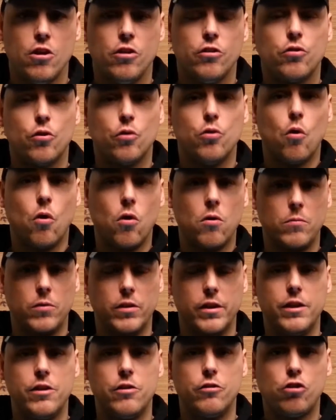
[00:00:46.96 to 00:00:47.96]
So
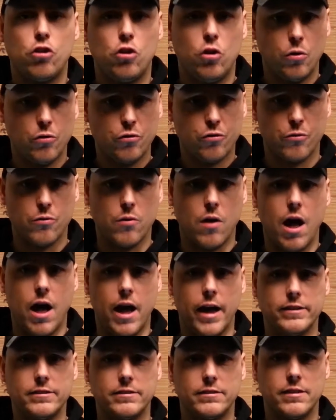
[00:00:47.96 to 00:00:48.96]
normally you'd close your
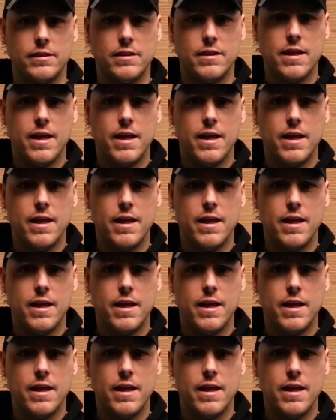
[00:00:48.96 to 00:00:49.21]
eyes,